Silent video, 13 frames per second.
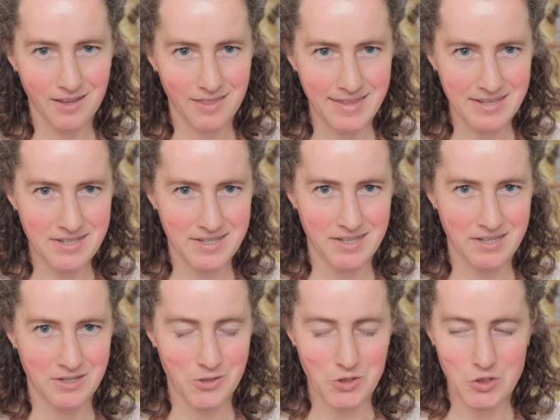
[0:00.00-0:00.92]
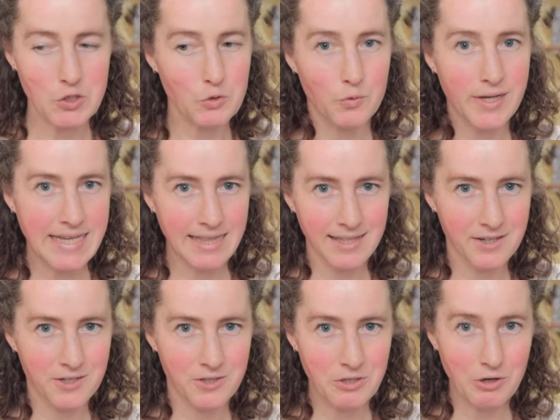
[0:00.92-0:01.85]
this sweet
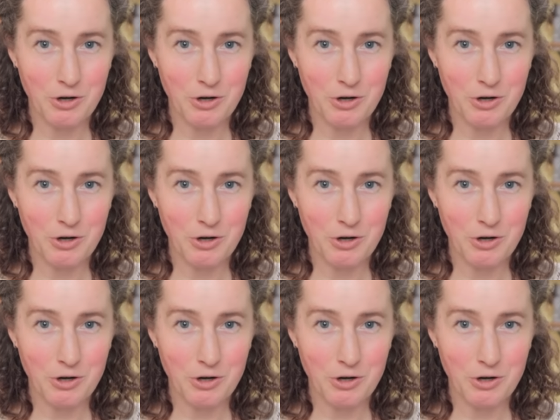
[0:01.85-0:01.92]
little